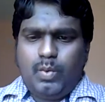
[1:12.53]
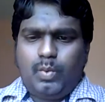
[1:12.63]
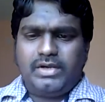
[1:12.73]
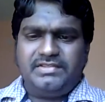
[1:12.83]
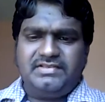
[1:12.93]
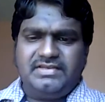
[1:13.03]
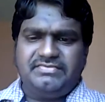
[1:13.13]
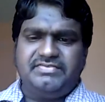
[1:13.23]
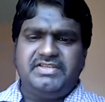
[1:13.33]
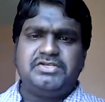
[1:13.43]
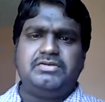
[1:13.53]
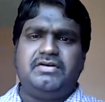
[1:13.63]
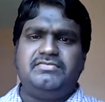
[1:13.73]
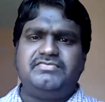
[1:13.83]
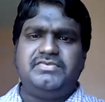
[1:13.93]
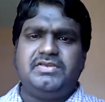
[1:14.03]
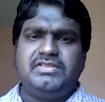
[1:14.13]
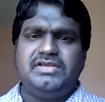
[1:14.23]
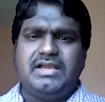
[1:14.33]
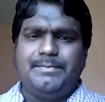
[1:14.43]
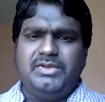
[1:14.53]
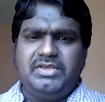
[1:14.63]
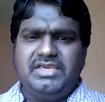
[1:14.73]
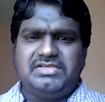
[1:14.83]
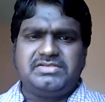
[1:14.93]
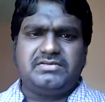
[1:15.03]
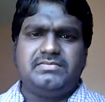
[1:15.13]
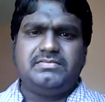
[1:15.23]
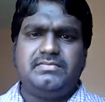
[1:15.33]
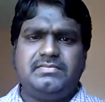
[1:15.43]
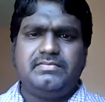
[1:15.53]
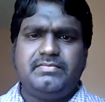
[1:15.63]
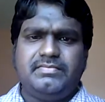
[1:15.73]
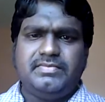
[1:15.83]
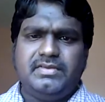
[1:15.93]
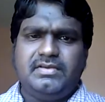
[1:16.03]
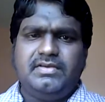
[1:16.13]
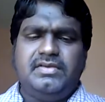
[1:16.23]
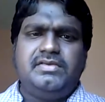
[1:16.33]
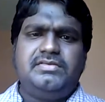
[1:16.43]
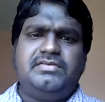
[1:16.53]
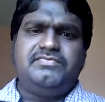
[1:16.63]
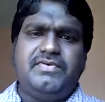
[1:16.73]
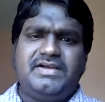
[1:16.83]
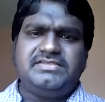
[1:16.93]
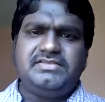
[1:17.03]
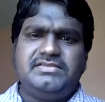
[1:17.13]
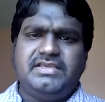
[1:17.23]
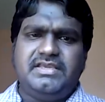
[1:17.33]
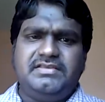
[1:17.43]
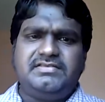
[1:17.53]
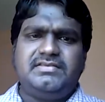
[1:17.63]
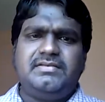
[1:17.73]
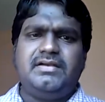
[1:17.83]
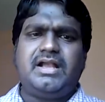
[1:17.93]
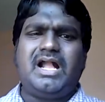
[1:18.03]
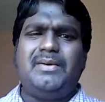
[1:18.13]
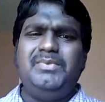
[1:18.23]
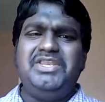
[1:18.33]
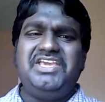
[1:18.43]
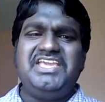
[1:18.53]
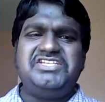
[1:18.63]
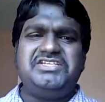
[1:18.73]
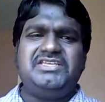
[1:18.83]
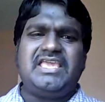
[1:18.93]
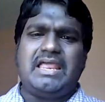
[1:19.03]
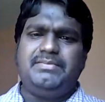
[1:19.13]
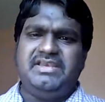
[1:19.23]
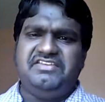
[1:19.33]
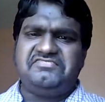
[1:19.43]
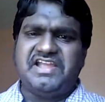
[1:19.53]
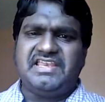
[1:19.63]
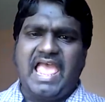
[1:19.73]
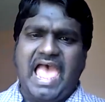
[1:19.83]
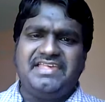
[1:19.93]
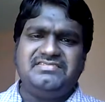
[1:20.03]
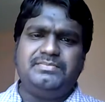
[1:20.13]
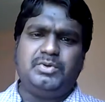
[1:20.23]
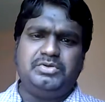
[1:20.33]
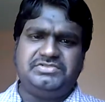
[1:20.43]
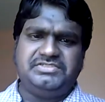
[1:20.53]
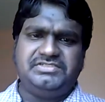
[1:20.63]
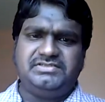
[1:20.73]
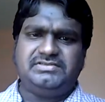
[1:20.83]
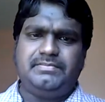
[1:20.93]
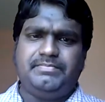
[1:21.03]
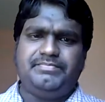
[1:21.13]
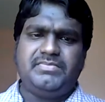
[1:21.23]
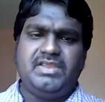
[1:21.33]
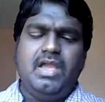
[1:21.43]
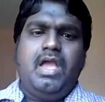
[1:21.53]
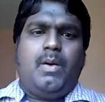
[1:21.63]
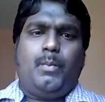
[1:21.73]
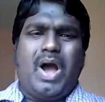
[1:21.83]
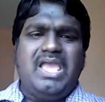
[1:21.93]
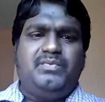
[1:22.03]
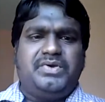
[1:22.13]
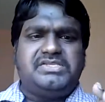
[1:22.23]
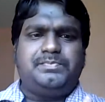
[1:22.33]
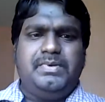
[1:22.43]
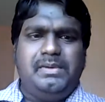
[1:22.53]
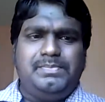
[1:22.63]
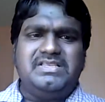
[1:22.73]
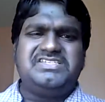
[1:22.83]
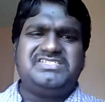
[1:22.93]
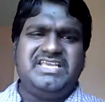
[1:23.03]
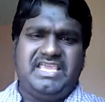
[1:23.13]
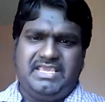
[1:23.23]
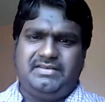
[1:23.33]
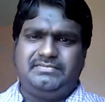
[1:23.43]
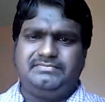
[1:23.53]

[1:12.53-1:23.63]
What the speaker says: what is the definition of the communication? The first thing is communication can be defined as the process by which people share